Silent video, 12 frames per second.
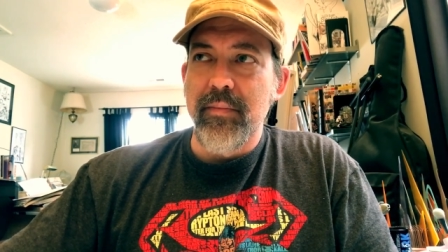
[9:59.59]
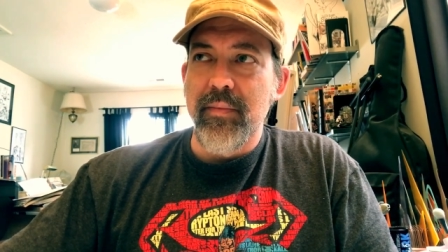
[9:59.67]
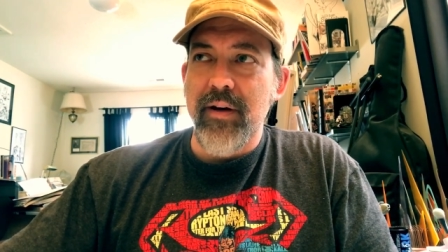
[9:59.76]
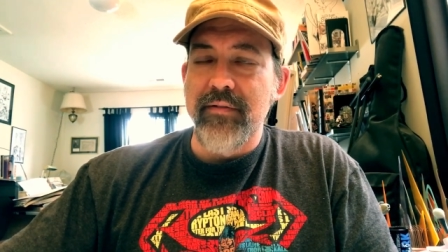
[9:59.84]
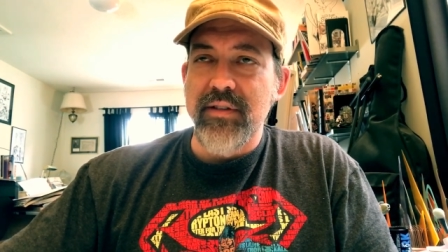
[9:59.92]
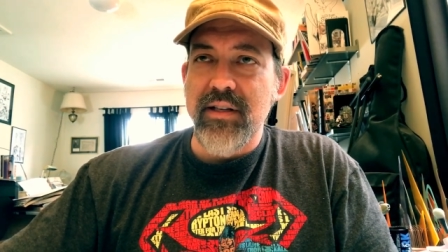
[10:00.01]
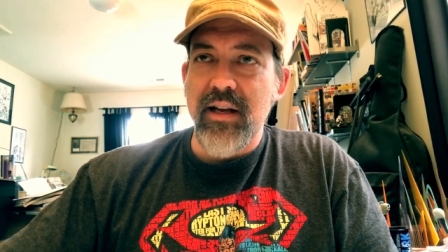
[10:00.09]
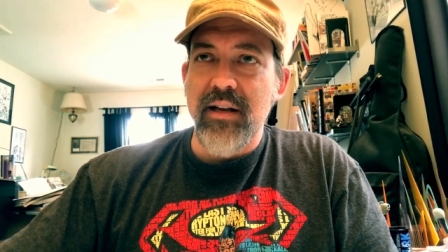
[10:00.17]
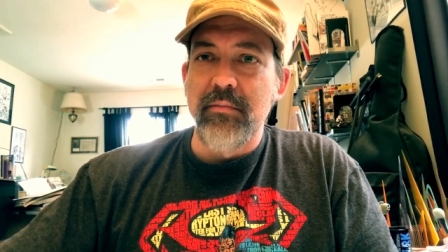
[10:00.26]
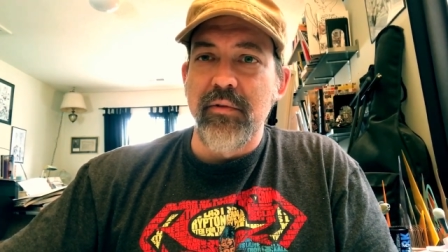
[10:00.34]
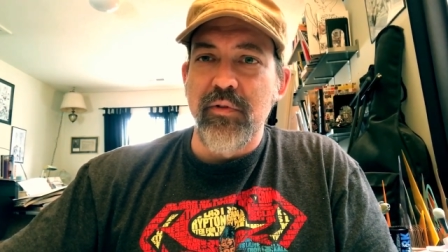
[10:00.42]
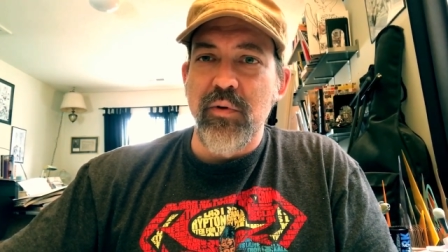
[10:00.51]
I've
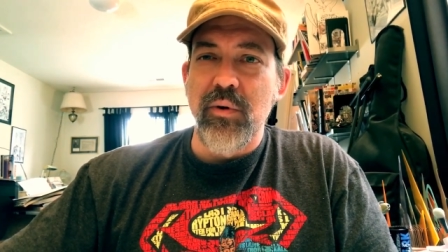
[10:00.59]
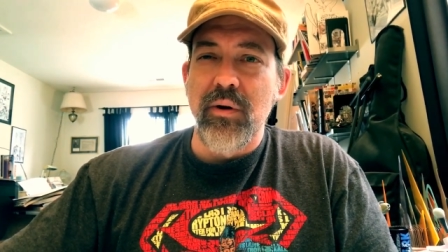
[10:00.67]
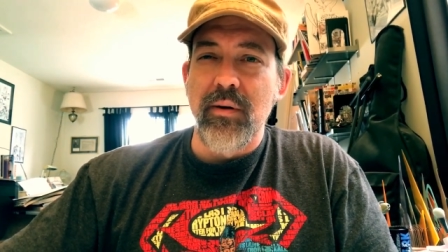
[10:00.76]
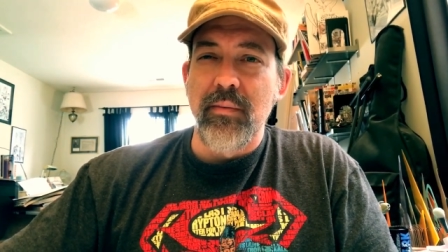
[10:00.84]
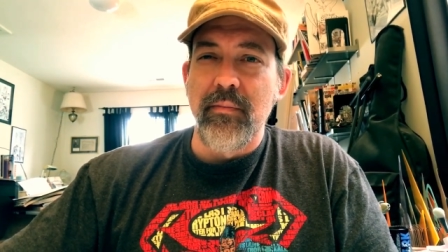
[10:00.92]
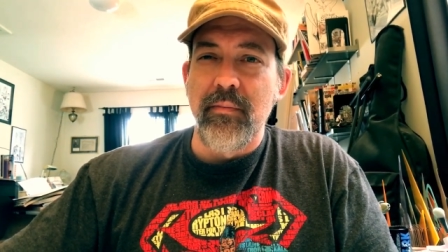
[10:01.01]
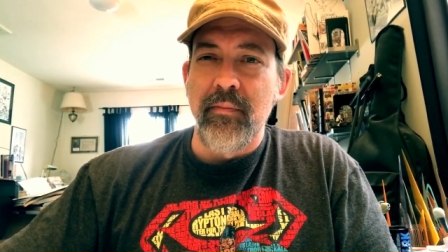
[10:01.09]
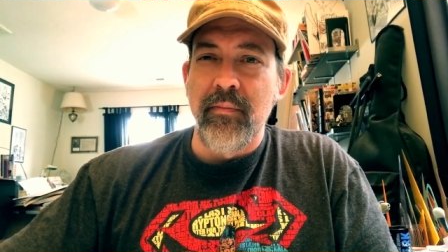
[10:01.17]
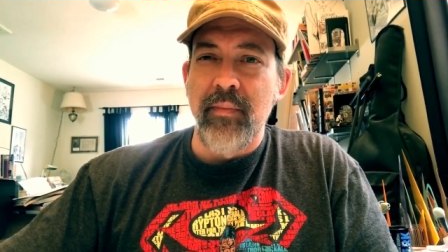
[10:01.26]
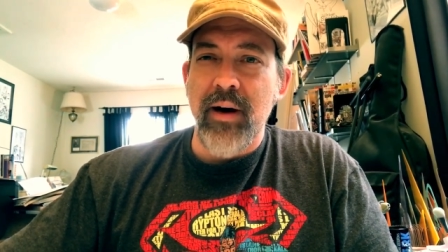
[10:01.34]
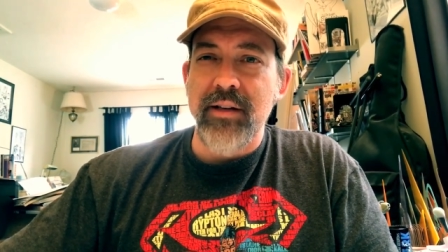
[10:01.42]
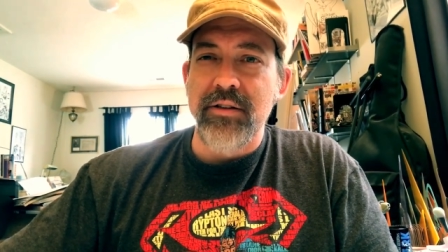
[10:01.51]
said before,
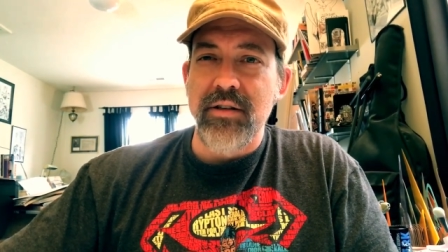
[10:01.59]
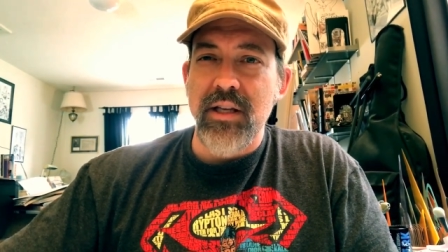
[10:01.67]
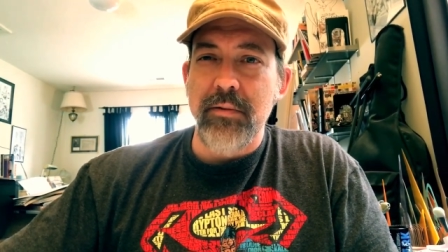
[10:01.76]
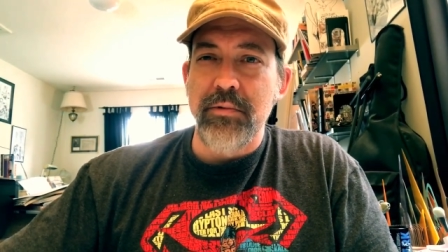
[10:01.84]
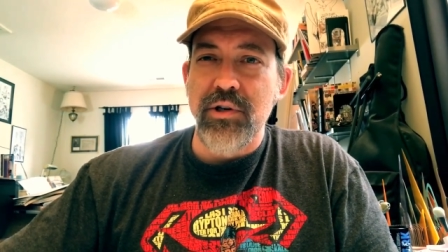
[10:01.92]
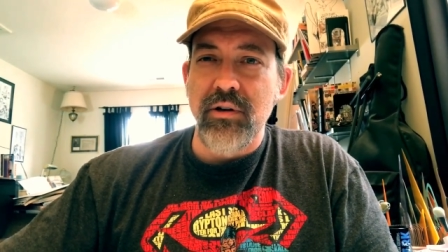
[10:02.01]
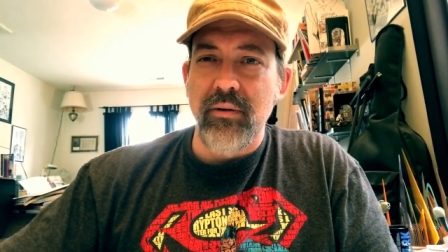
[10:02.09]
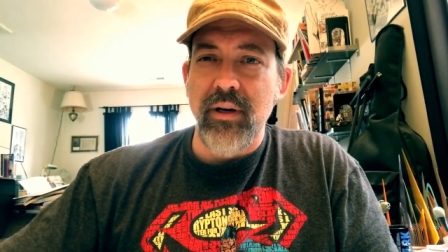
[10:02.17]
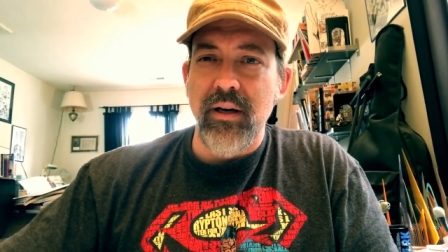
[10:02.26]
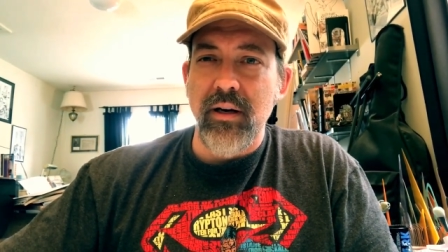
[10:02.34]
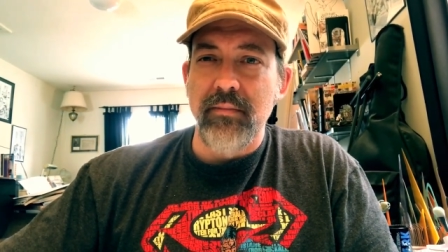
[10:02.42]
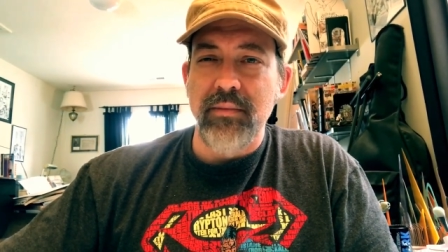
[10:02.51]
I just keep
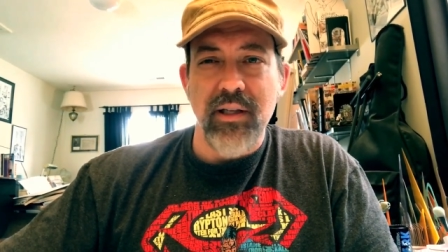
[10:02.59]
showing up.